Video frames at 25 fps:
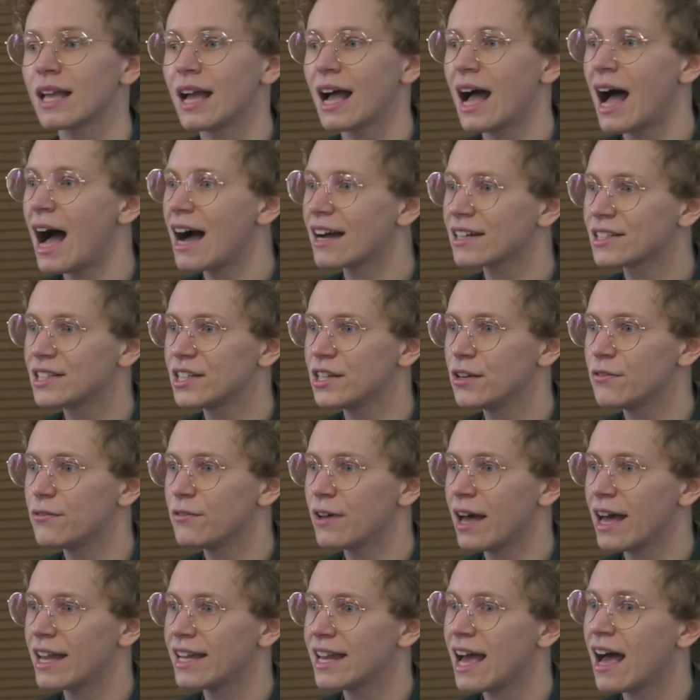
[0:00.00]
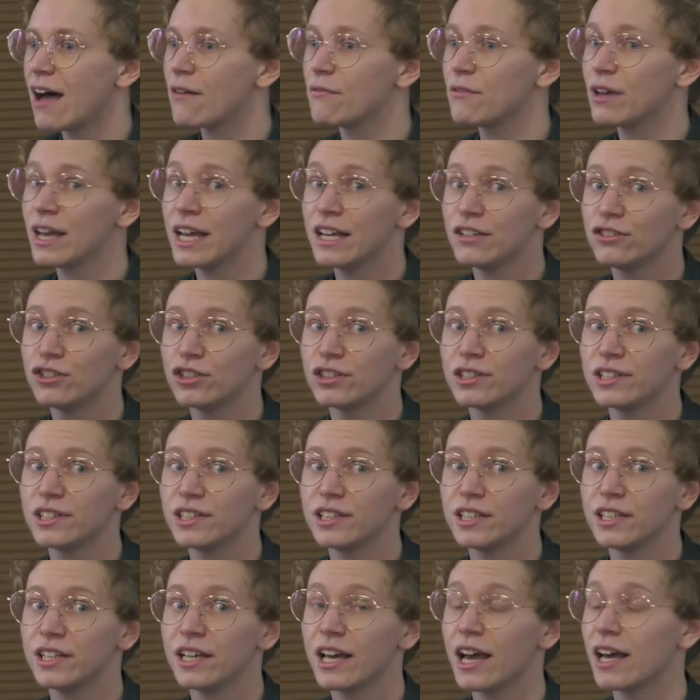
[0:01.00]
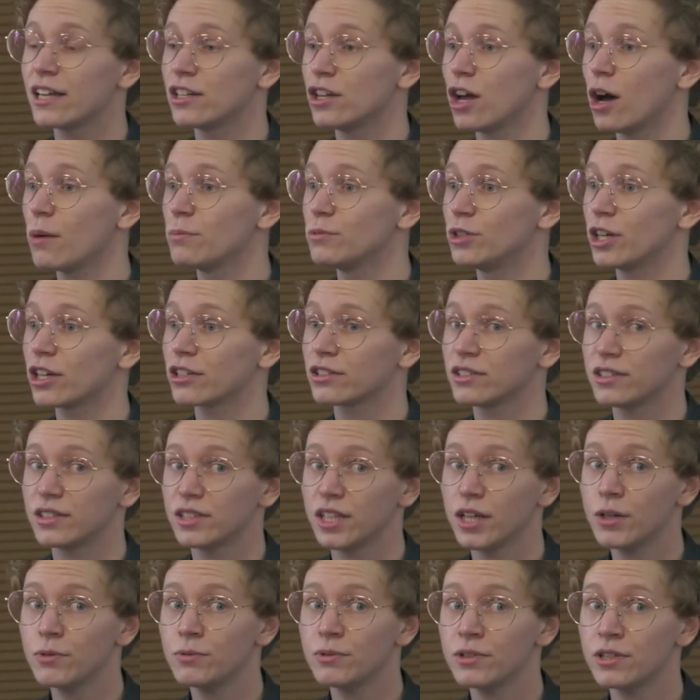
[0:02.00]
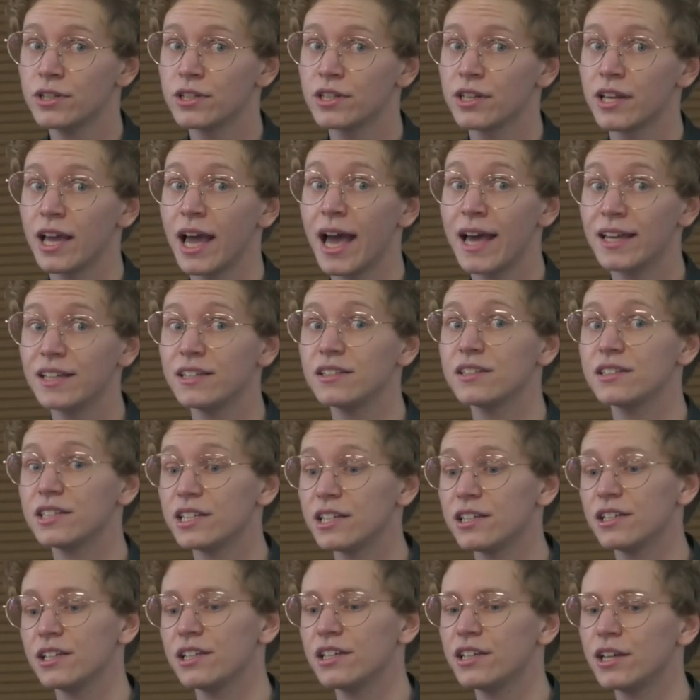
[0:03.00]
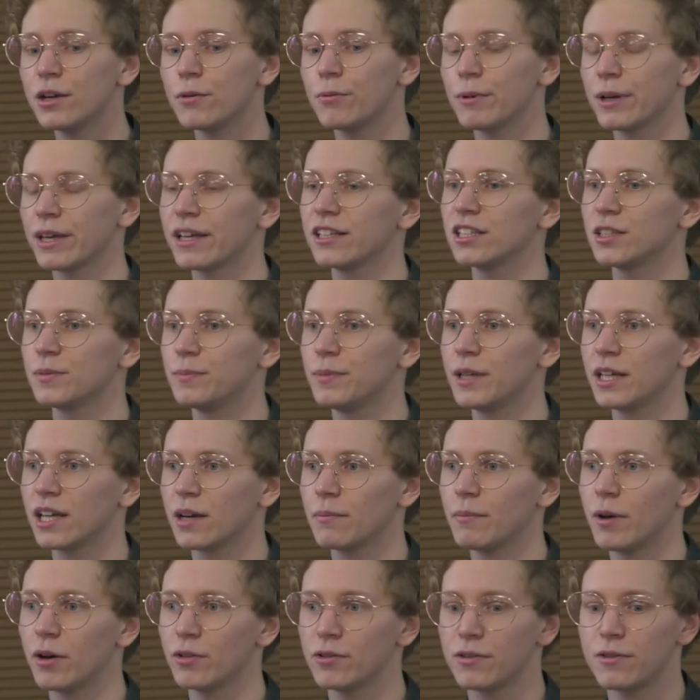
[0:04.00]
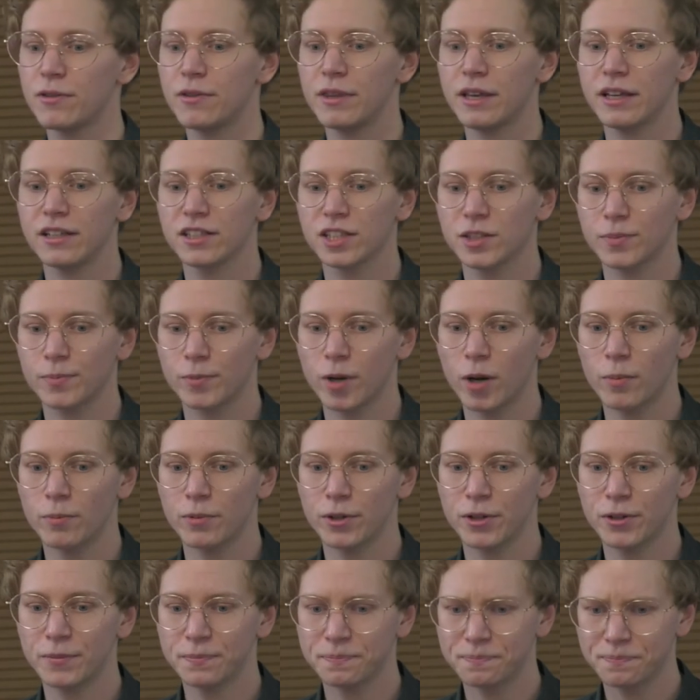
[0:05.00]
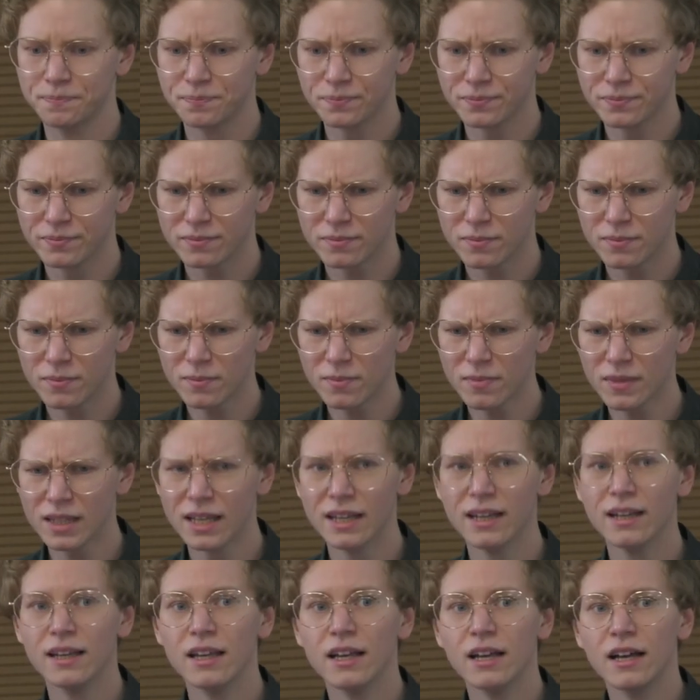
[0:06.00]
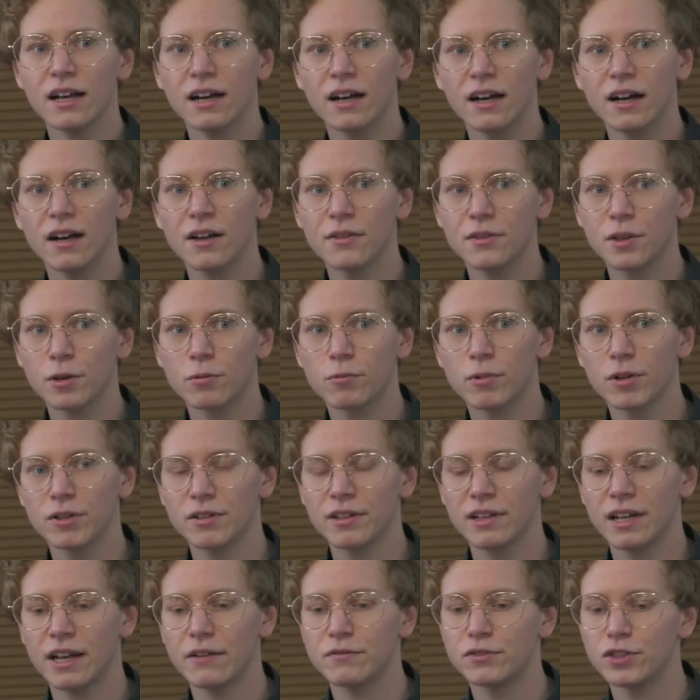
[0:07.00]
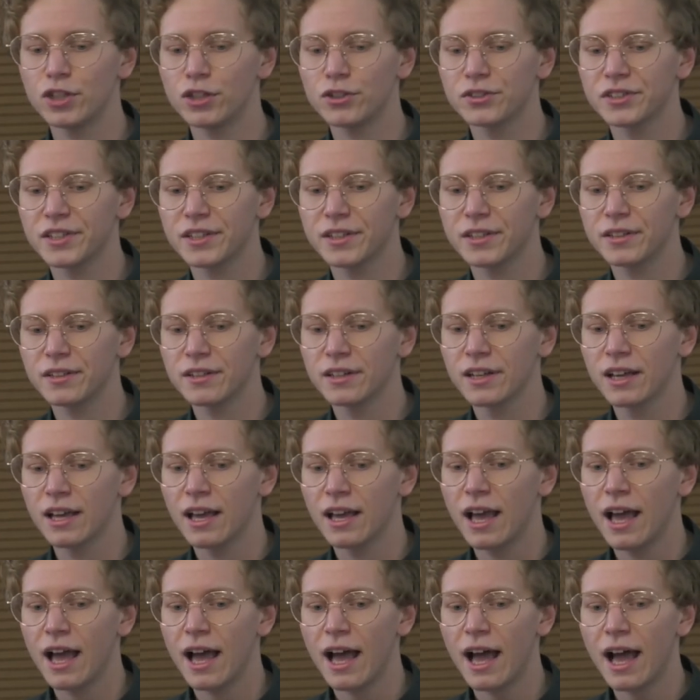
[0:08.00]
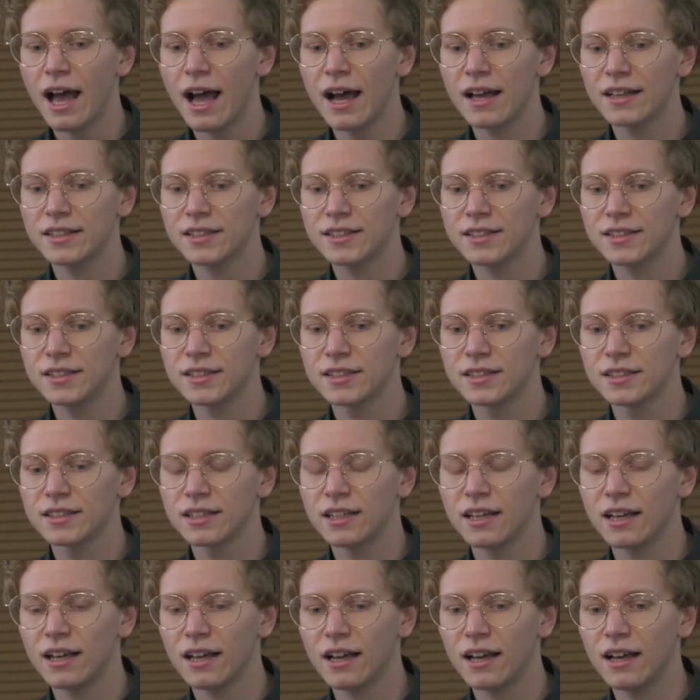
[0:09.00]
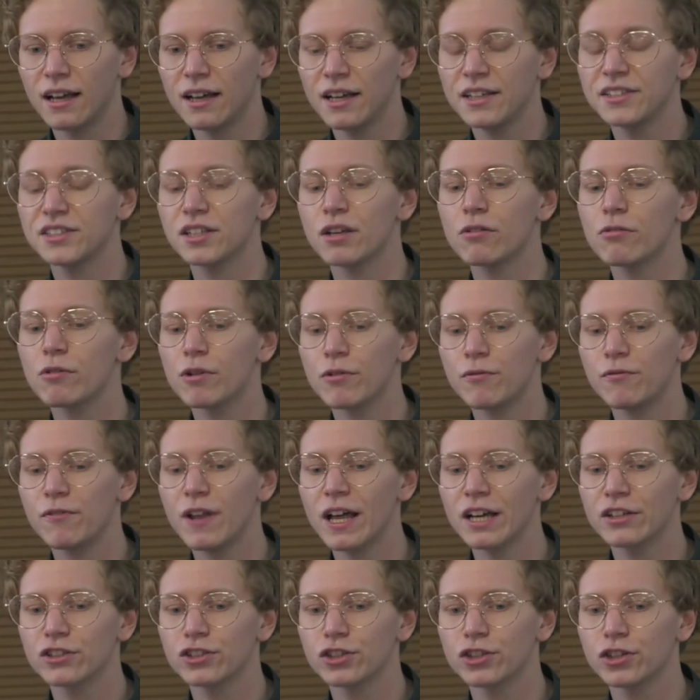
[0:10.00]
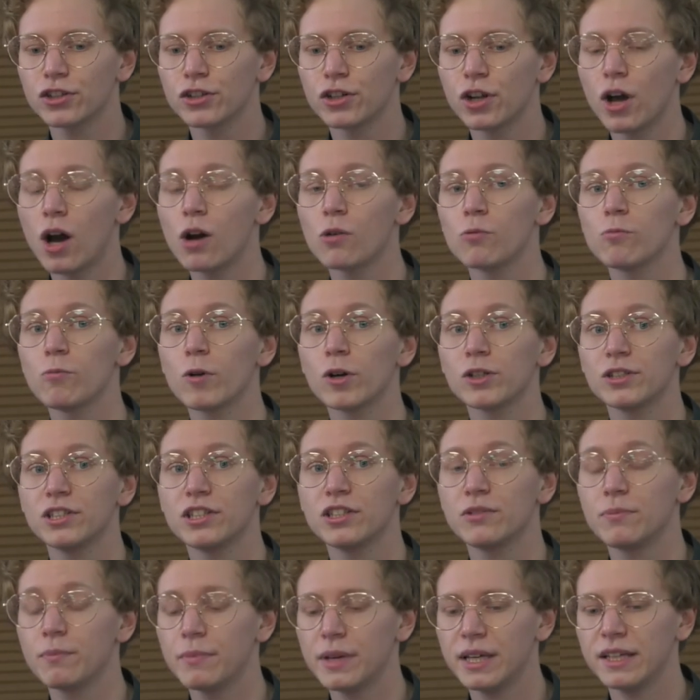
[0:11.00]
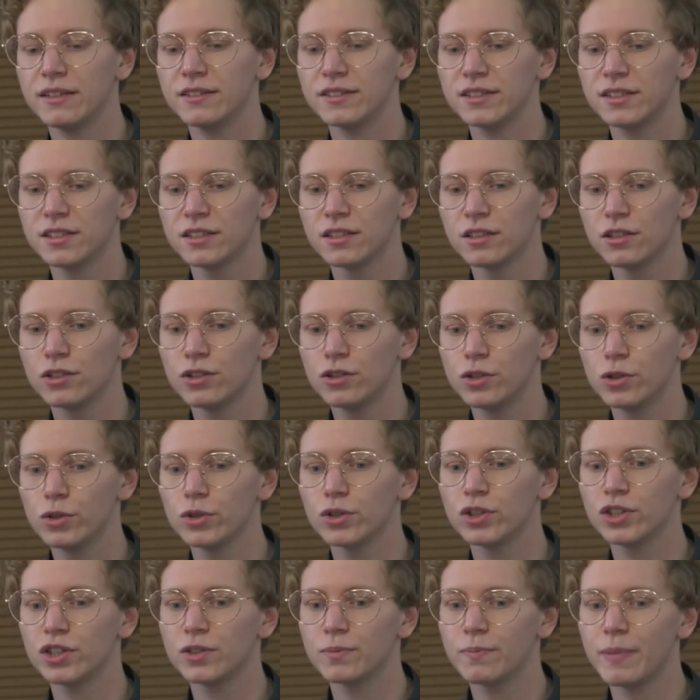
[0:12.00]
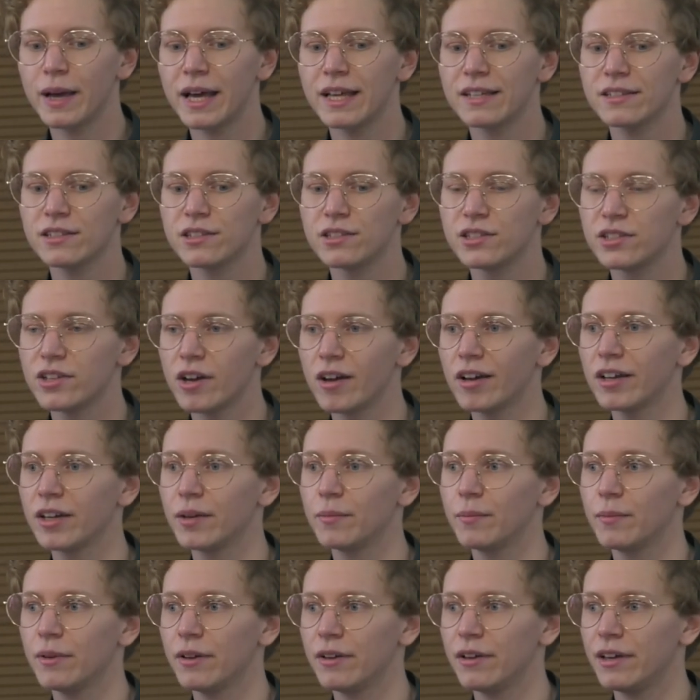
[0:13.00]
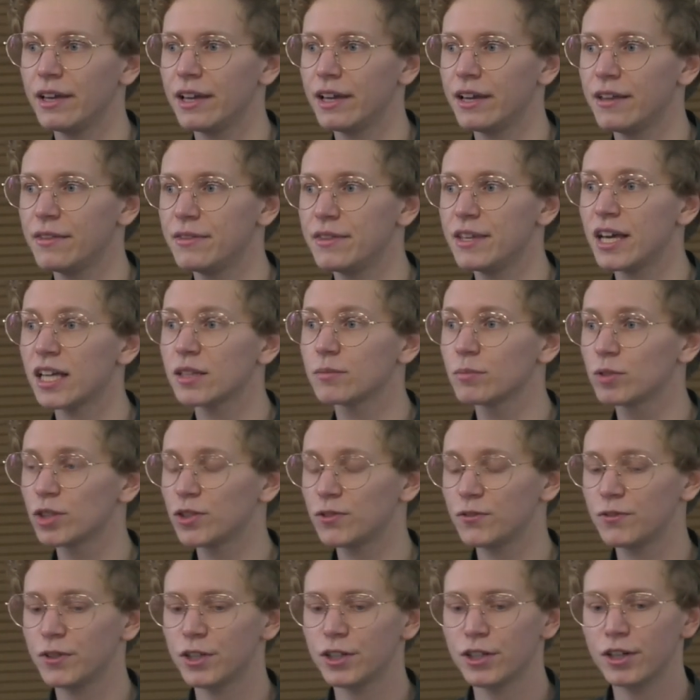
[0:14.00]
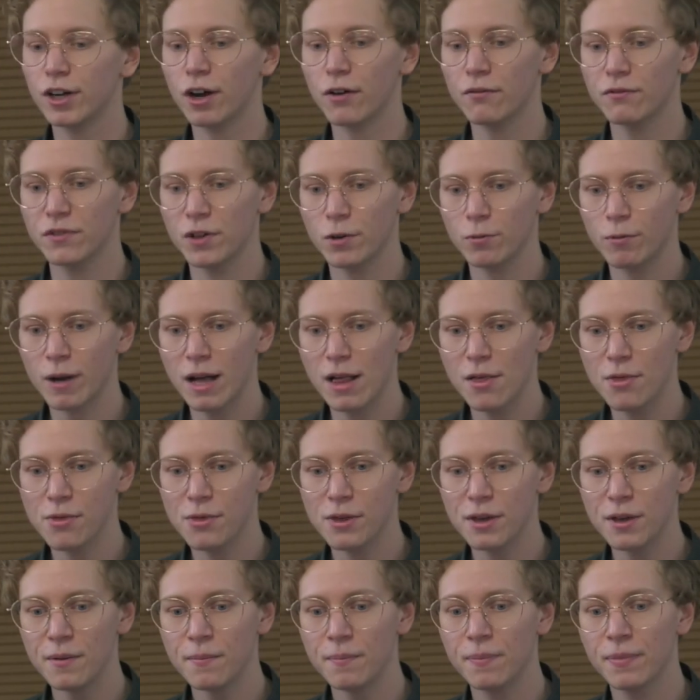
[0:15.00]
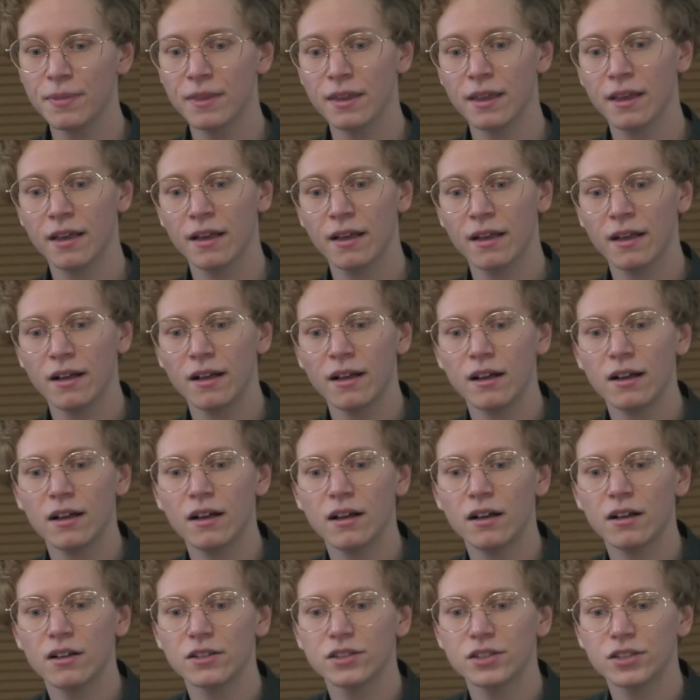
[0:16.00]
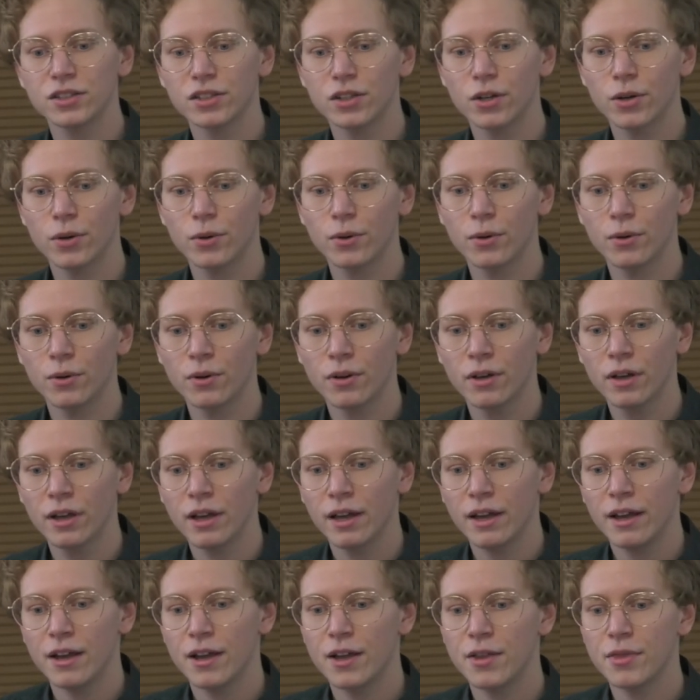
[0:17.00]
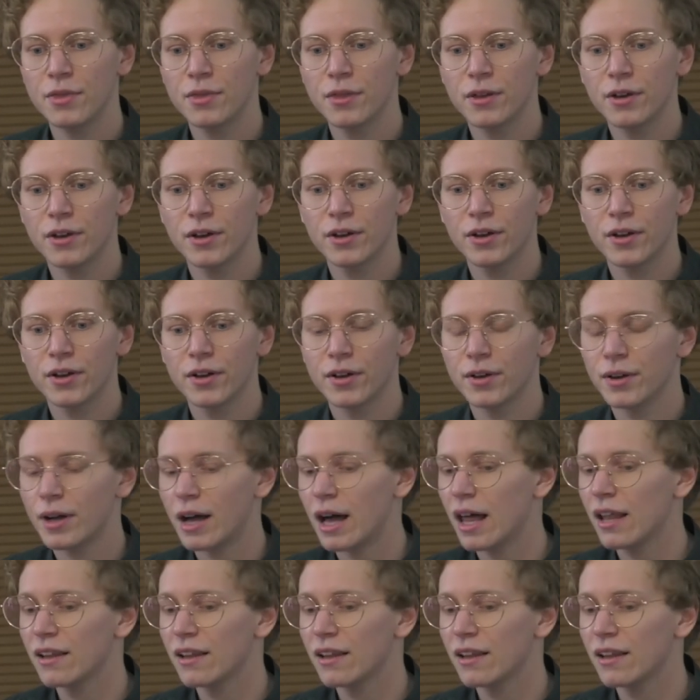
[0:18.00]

active and have agency and objects don't. And indeed, here we can speak about things proper. Uh, the quote that I've chosen has uh, is a reflection on what it means to spend time in the atmosphere of the wealthy. Uh, so, in the